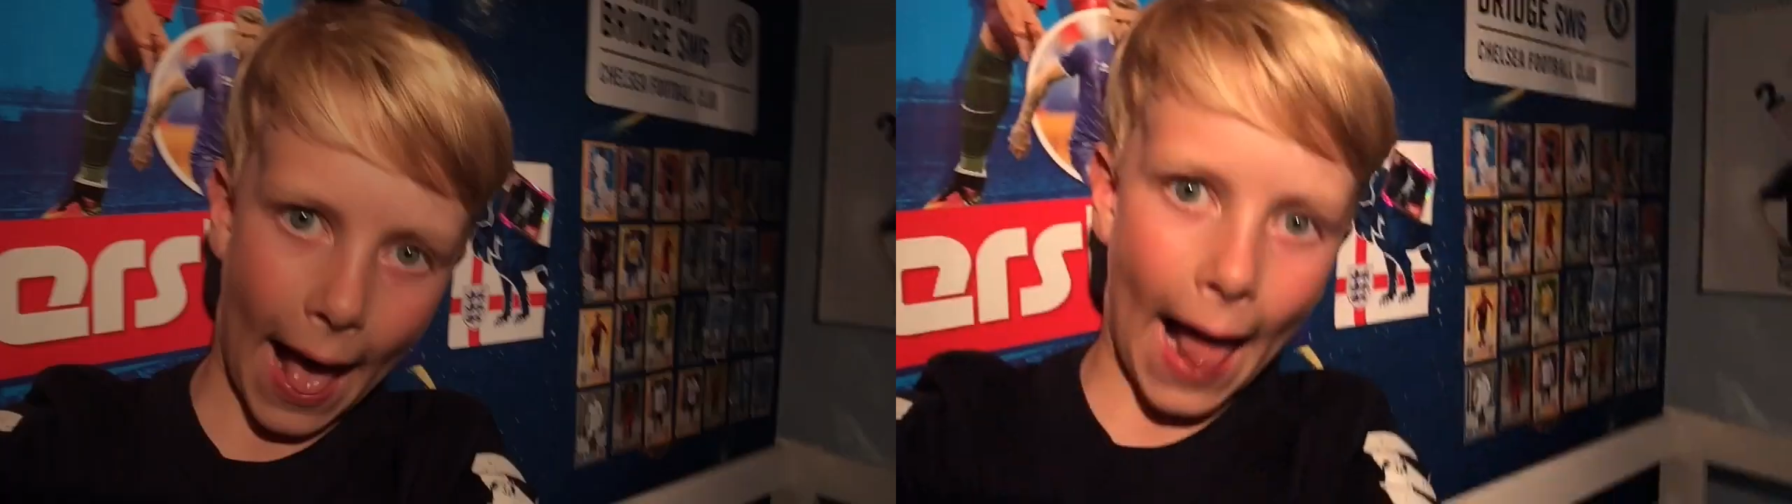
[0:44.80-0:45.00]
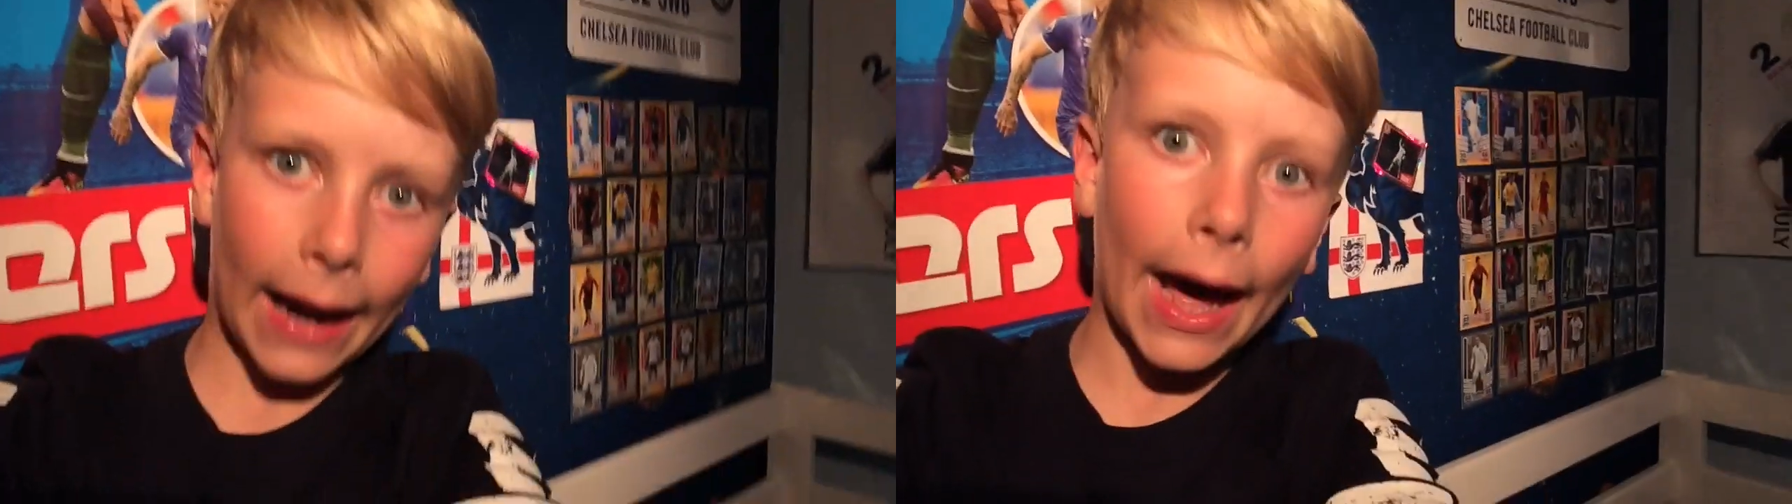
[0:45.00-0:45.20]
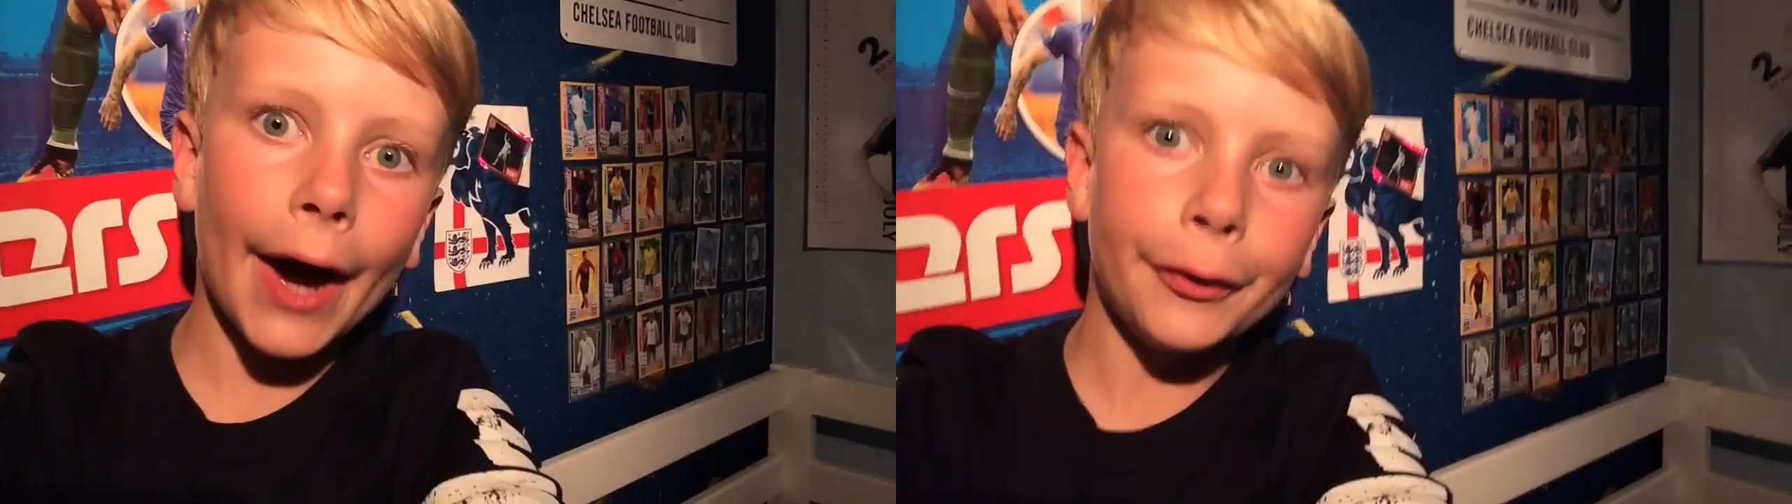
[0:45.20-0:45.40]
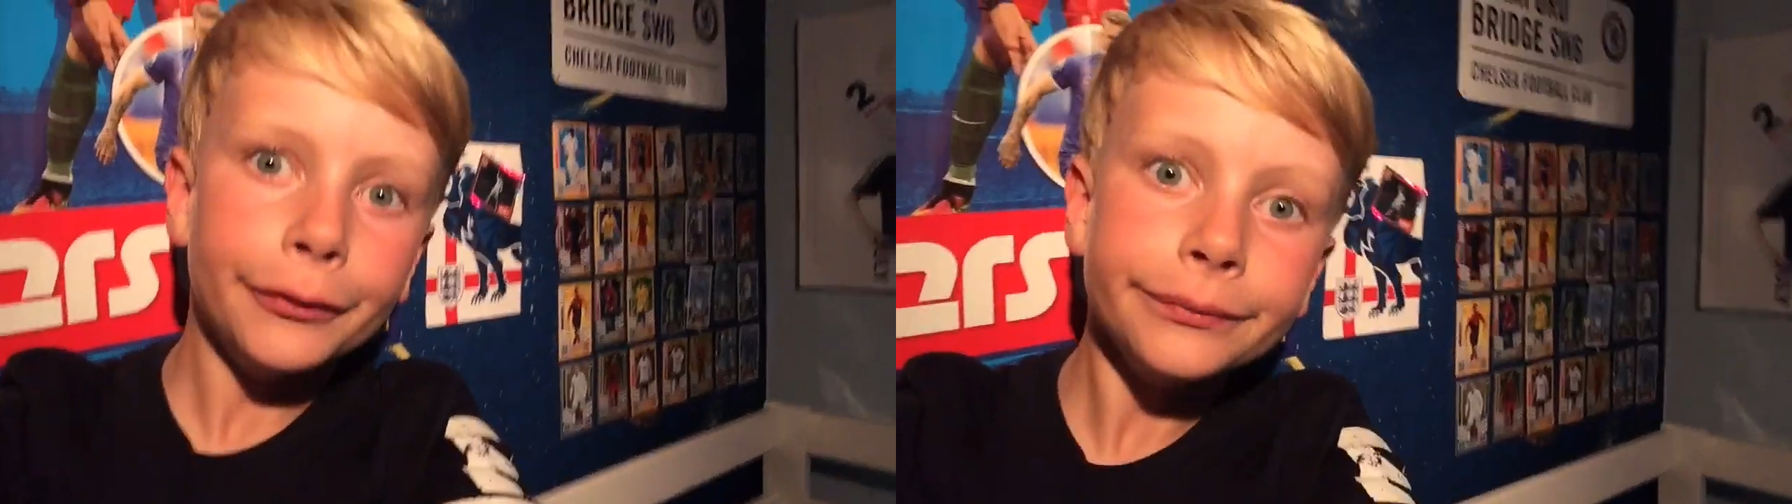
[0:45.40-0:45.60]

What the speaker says: Hello.